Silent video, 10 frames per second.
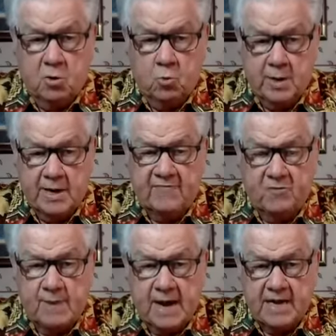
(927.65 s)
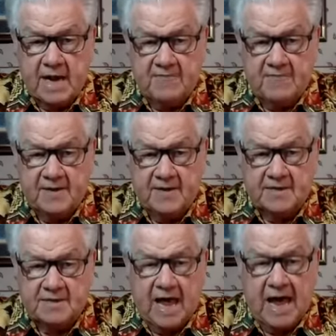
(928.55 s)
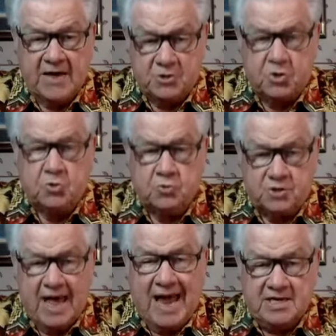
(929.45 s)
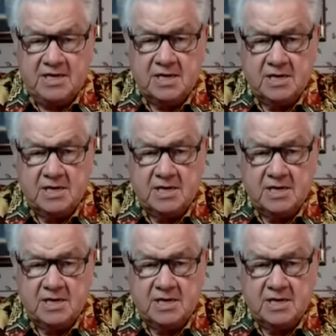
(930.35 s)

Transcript: whatever my life is, I choose that.